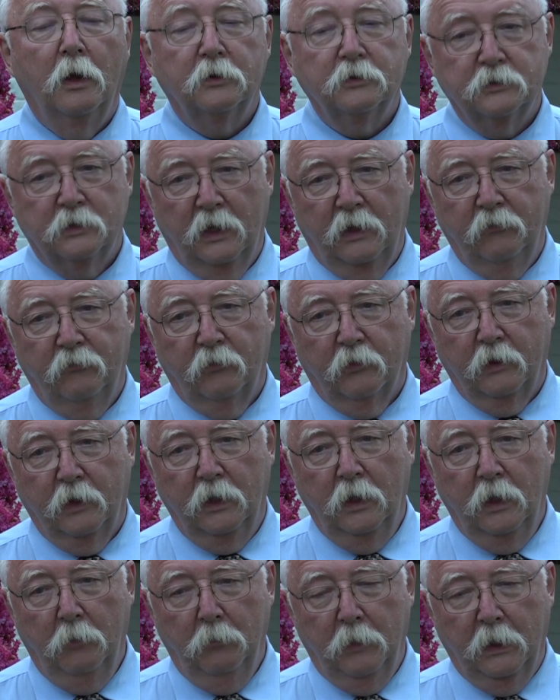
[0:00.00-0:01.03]
slavery,
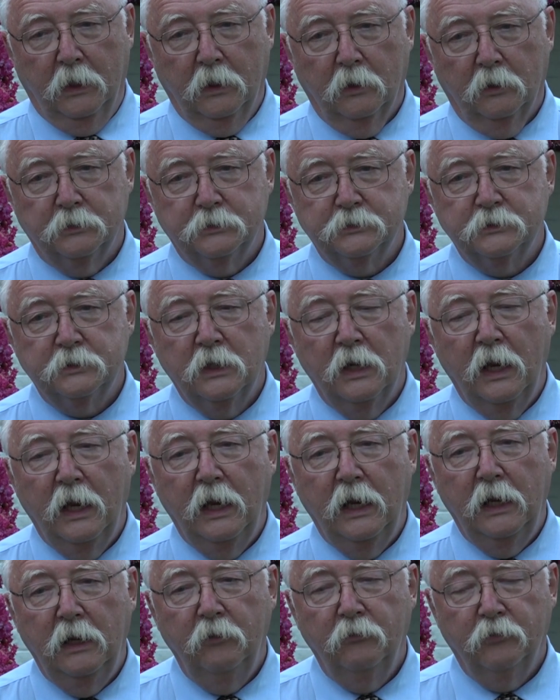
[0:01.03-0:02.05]
because
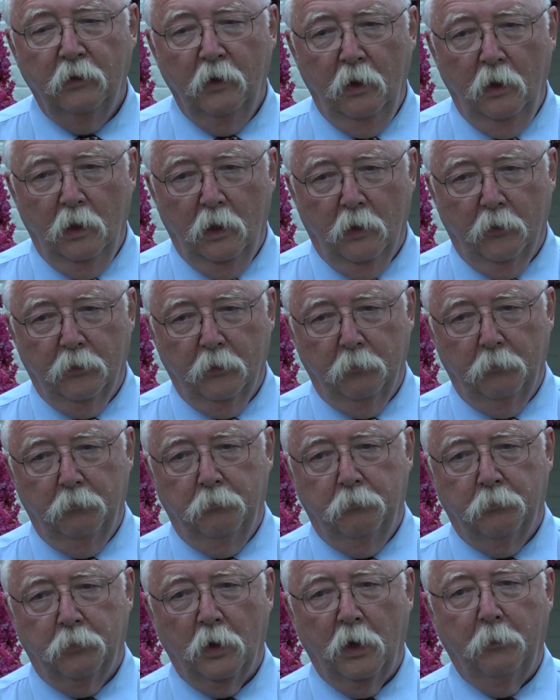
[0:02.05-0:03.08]
slaves are the
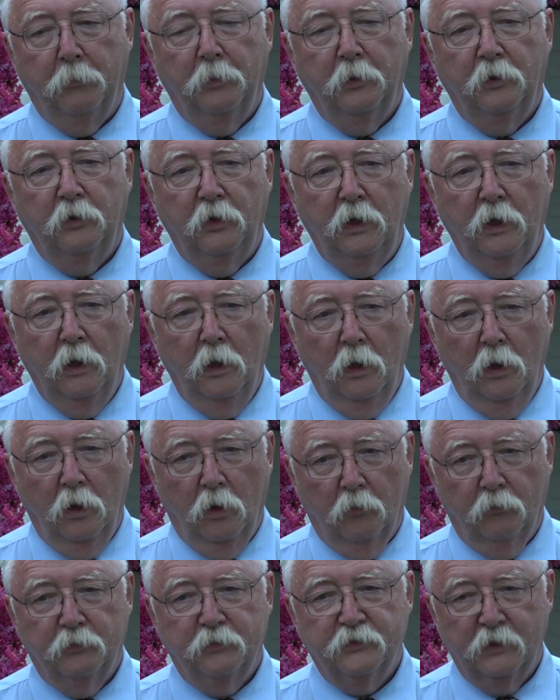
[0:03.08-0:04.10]
property
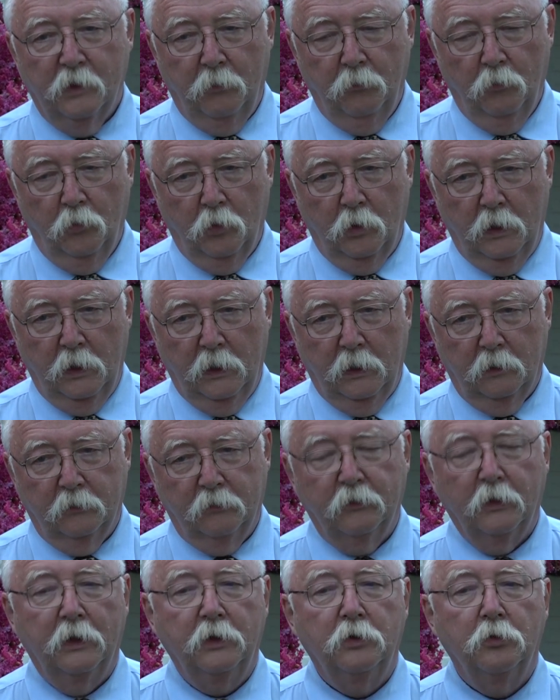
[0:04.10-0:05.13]
of someone
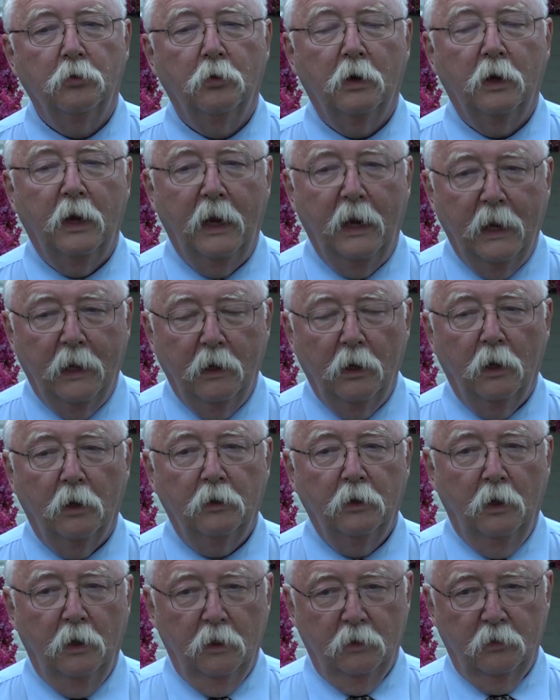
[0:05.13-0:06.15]
else, and you cannot
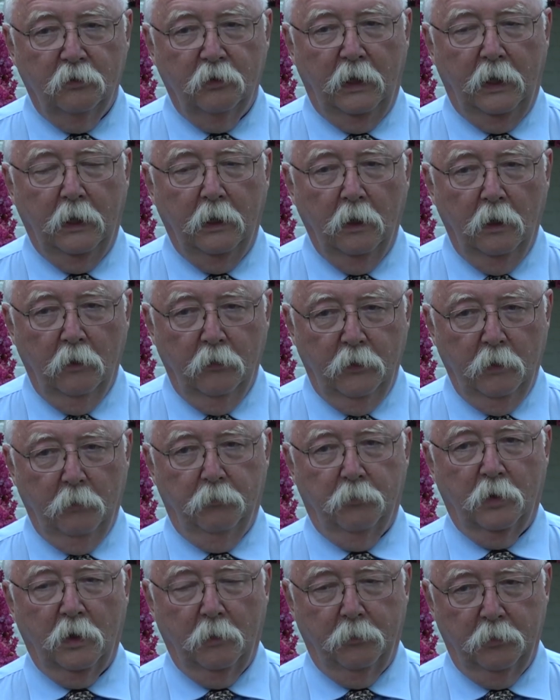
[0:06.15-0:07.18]
take their
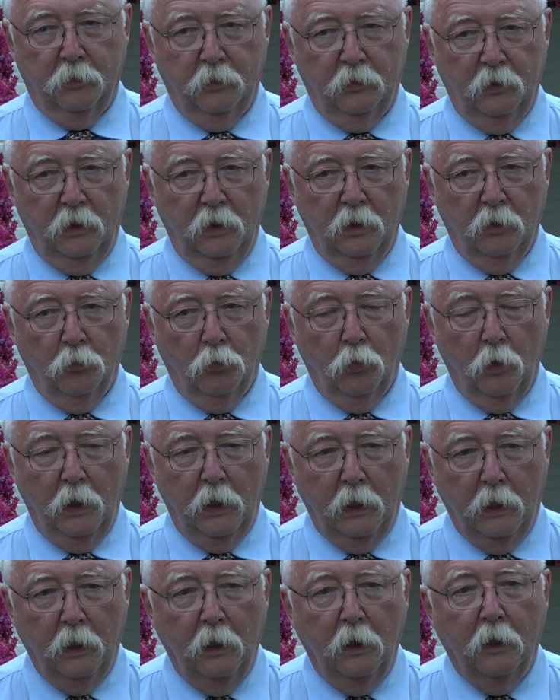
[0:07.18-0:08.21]
property
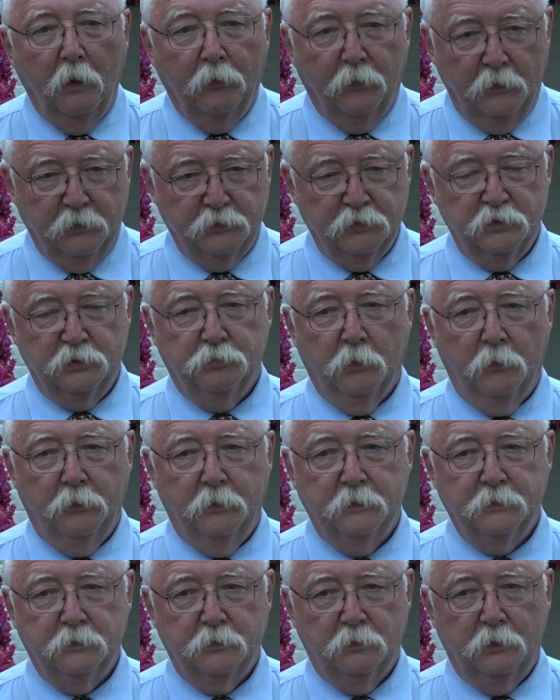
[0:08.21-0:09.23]
away. This is what
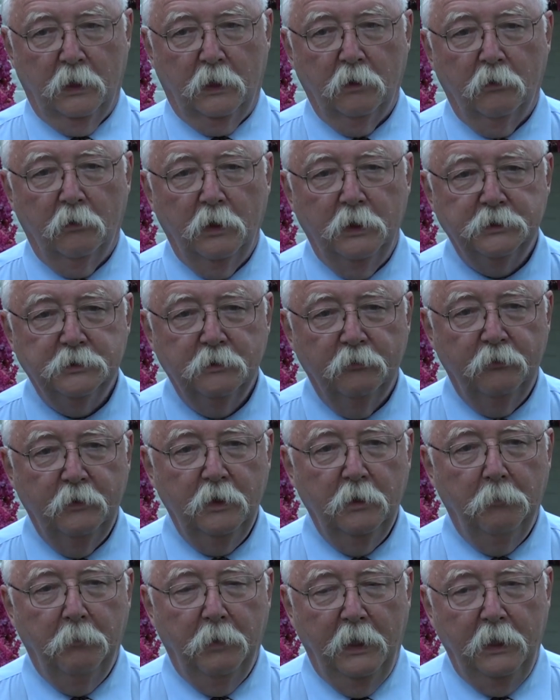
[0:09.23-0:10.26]
the Declaration of
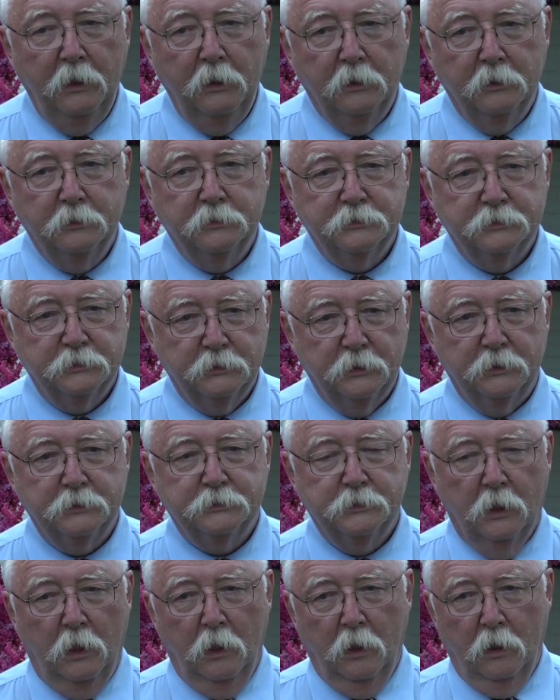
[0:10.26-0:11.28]
Independence says:
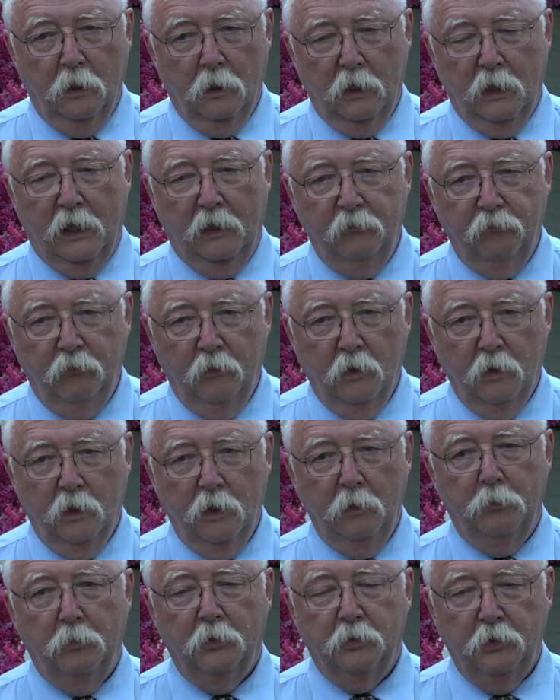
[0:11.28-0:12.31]
life,
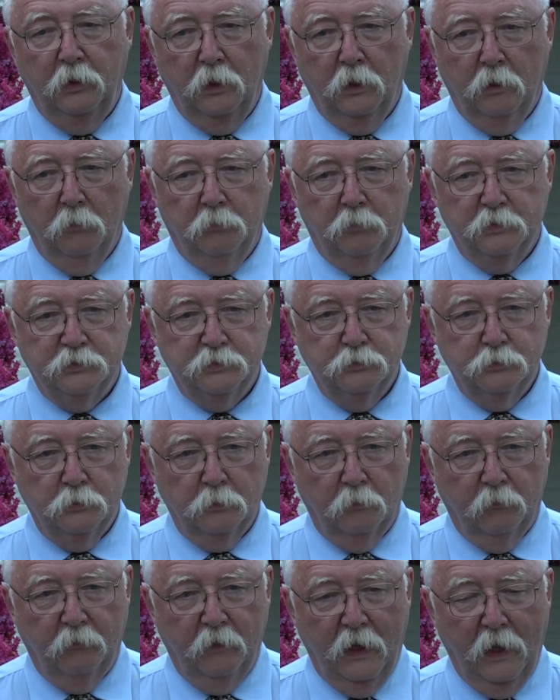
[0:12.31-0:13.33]
liberty, and the pursuit
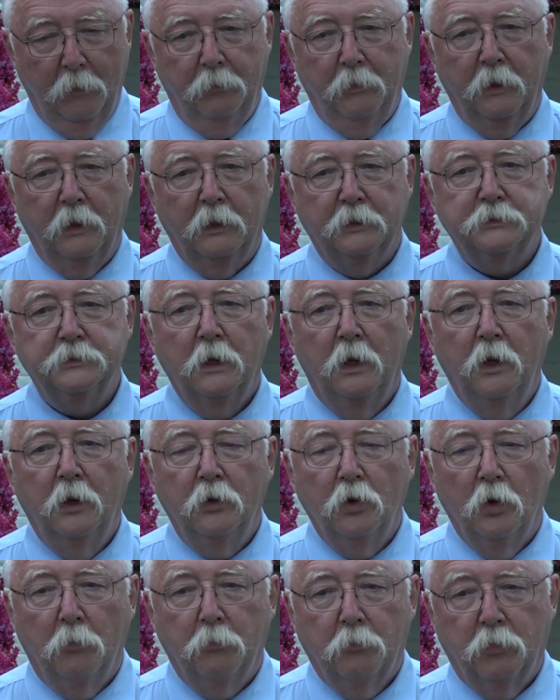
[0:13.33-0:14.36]
of happiness.
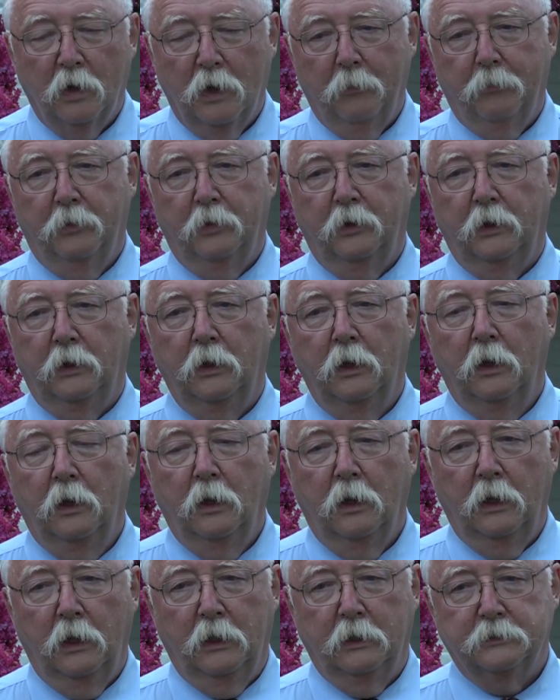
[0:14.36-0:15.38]
Your property
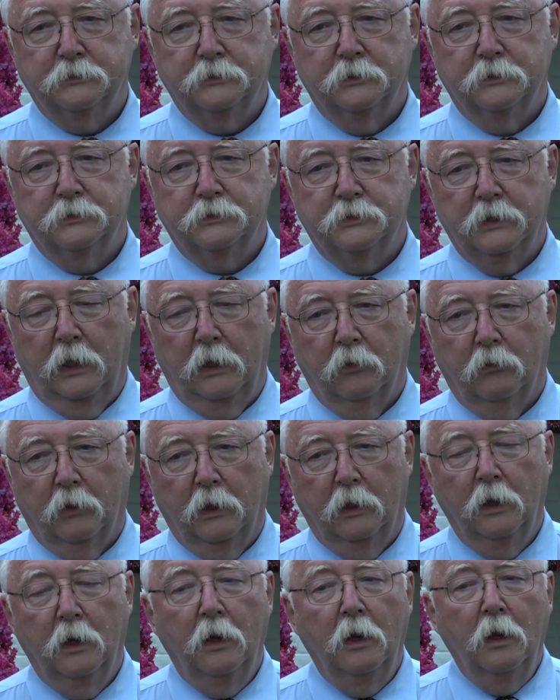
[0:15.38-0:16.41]
is
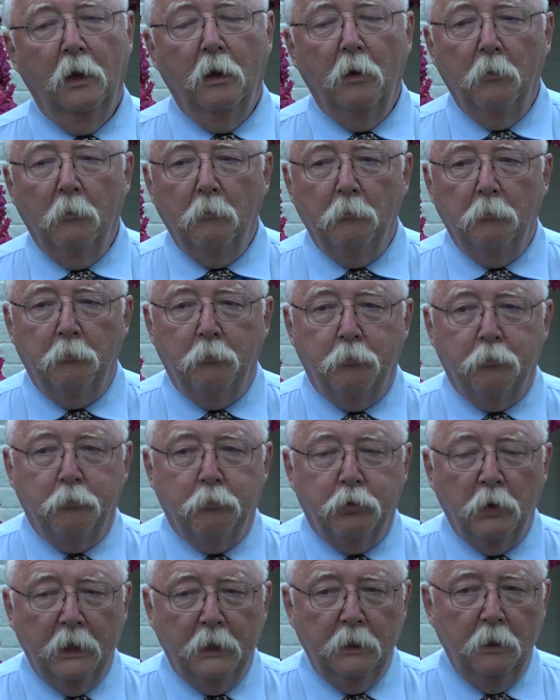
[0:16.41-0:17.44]
sacred.
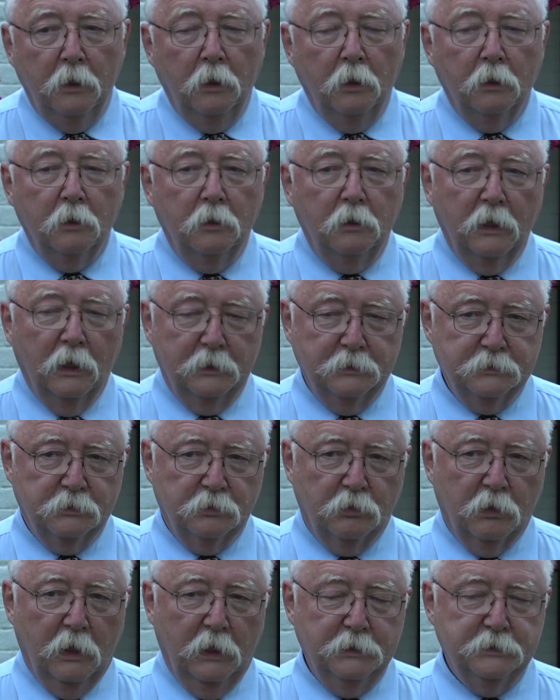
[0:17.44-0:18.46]
Britain
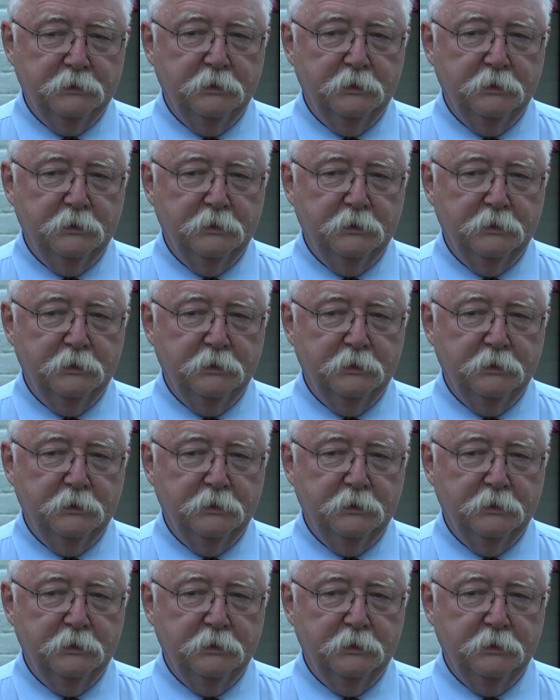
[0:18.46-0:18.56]
tries